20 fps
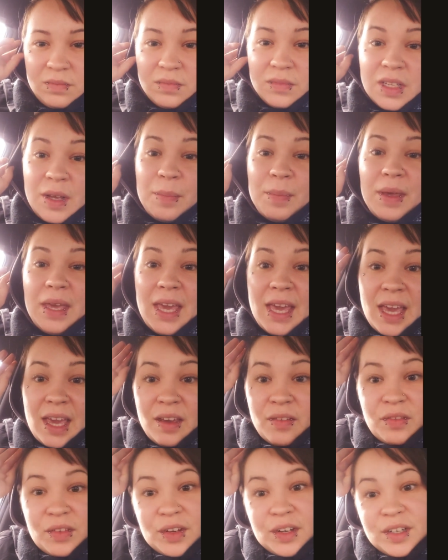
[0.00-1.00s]
the
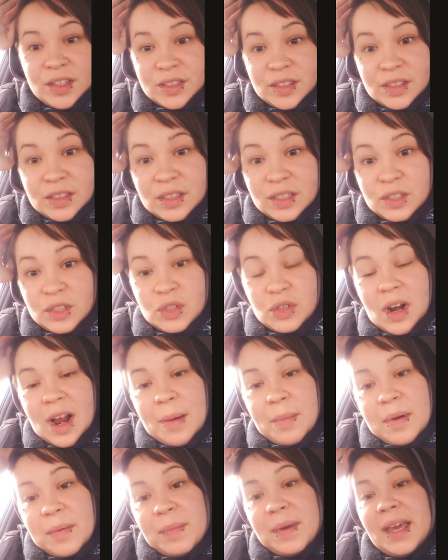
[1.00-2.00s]
behaviors, the
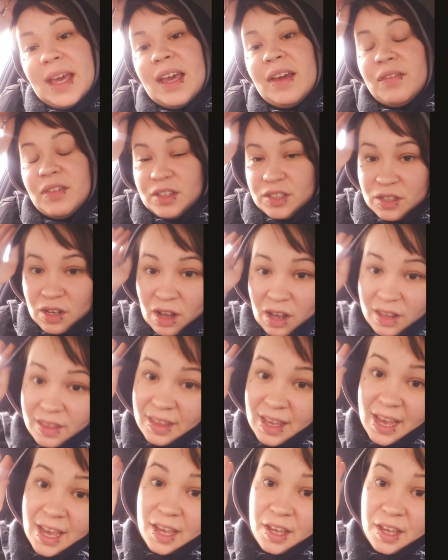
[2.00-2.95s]
trauma behaviors, all that,